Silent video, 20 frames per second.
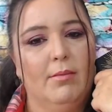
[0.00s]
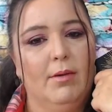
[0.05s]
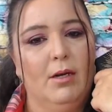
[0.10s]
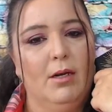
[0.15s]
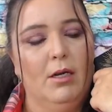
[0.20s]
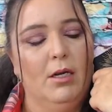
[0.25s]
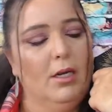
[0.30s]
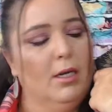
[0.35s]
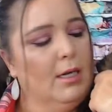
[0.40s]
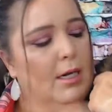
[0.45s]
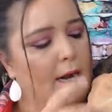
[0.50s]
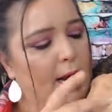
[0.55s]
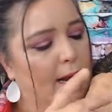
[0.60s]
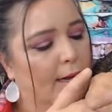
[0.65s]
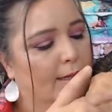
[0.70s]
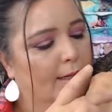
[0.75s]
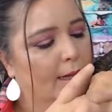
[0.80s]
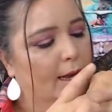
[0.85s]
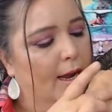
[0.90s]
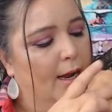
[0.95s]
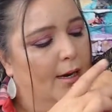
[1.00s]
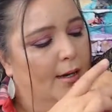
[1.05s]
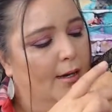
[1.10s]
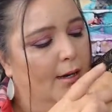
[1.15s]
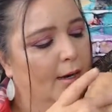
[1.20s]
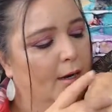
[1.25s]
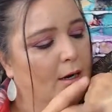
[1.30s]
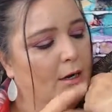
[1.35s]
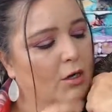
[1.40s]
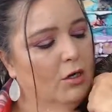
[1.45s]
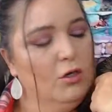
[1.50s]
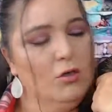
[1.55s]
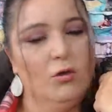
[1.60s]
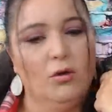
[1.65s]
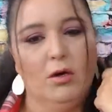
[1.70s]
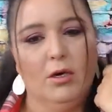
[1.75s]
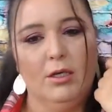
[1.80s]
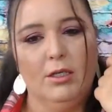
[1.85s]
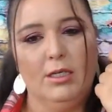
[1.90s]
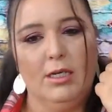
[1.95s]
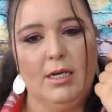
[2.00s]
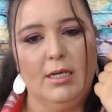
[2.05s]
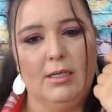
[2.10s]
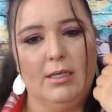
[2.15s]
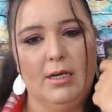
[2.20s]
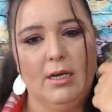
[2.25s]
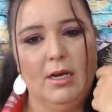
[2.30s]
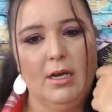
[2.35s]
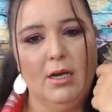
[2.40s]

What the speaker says: Look at that. Gorgeous.